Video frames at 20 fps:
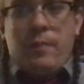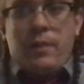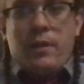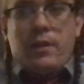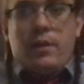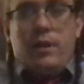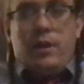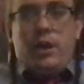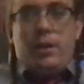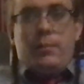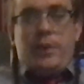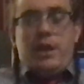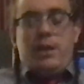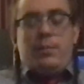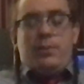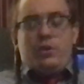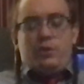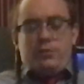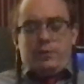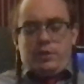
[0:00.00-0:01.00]
Money
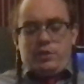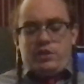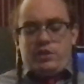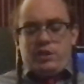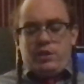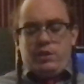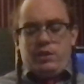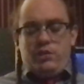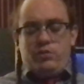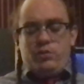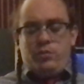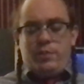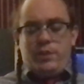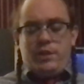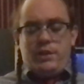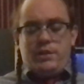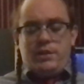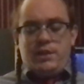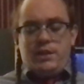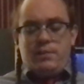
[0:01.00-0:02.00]
market securities would be
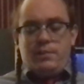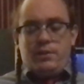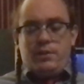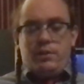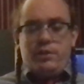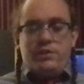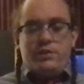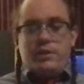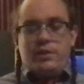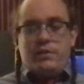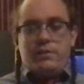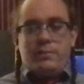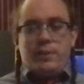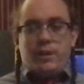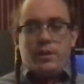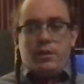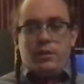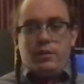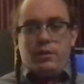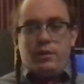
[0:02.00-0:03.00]
T-bills, nothing
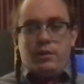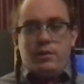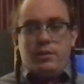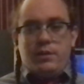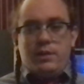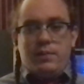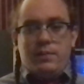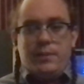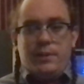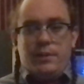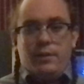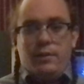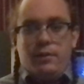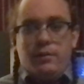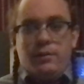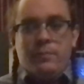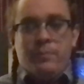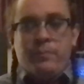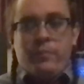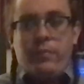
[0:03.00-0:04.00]
better than a T-bill.
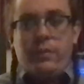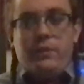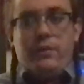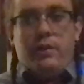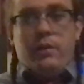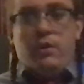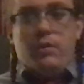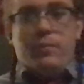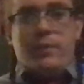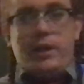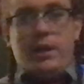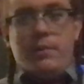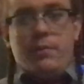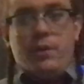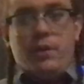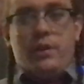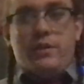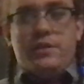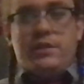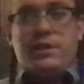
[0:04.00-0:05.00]
Money
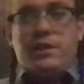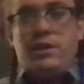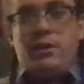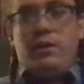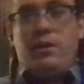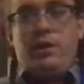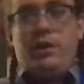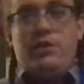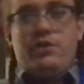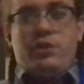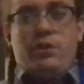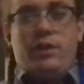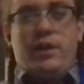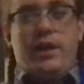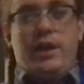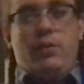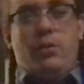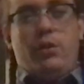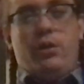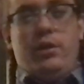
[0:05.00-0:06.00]
market securities are high
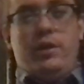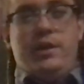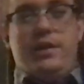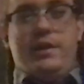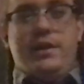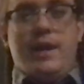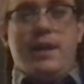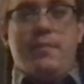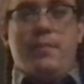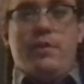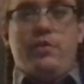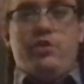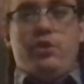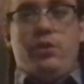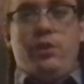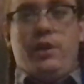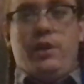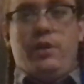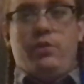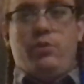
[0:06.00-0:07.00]
quality debt
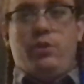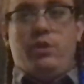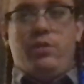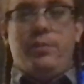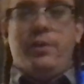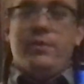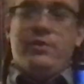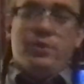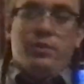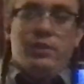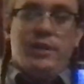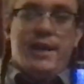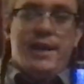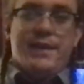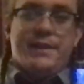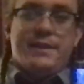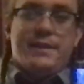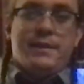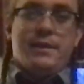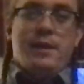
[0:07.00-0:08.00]
maturing in 12 months or
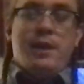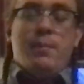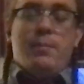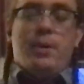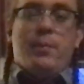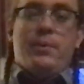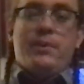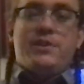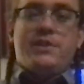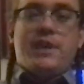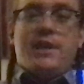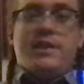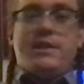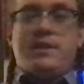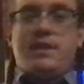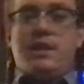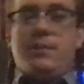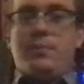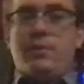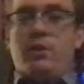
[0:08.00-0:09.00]
less. But besides
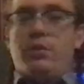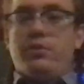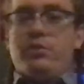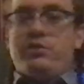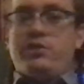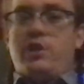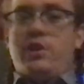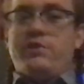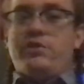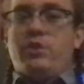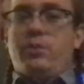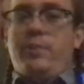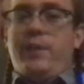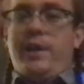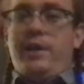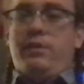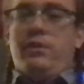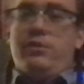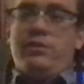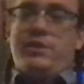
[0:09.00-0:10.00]
T-bill, there's also
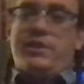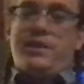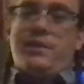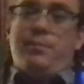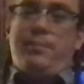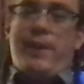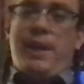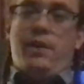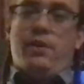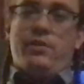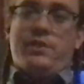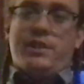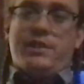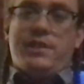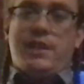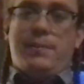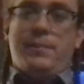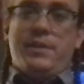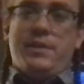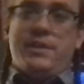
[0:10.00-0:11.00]
bankers'
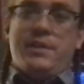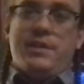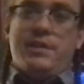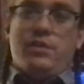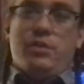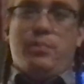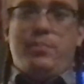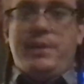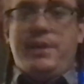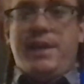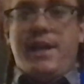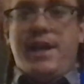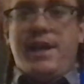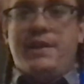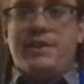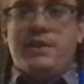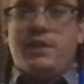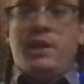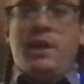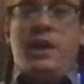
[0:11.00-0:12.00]
acceptances, or
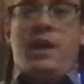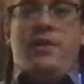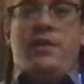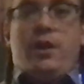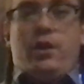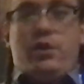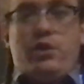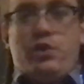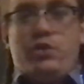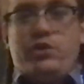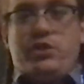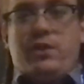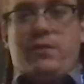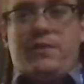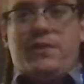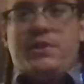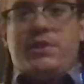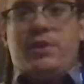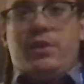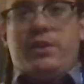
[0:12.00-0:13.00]
BAs, that are used to
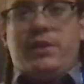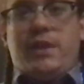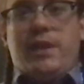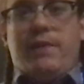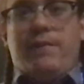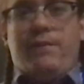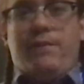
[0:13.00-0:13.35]
facilitate